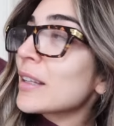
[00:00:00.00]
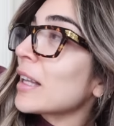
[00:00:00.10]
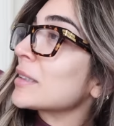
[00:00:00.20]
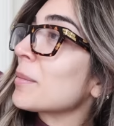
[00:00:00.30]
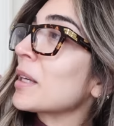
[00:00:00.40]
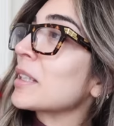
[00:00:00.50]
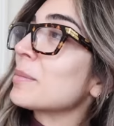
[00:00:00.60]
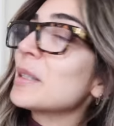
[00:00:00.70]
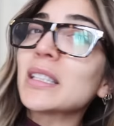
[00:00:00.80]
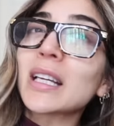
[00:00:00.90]
that something is
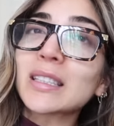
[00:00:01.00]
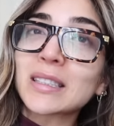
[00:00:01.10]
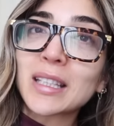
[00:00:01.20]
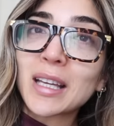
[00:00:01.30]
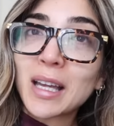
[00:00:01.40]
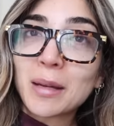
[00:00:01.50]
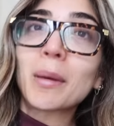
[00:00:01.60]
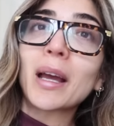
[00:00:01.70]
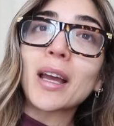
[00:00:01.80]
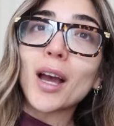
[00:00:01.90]
missing is in
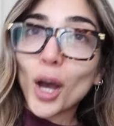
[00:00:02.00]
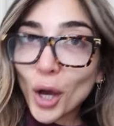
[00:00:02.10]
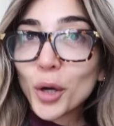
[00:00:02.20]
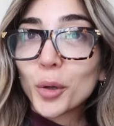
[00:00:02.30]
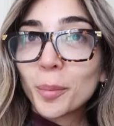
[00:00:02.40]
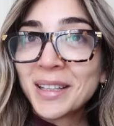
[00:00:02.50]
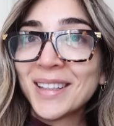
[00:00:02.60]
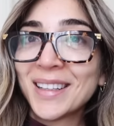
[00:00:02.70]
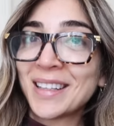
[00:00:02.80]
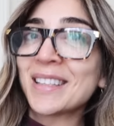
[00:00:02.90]
my home
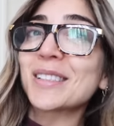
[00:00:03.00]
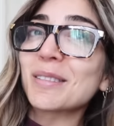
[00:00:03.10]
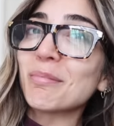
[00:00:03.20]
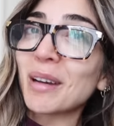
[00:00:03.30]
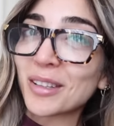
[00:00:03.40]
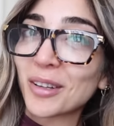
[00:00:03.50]
and it's my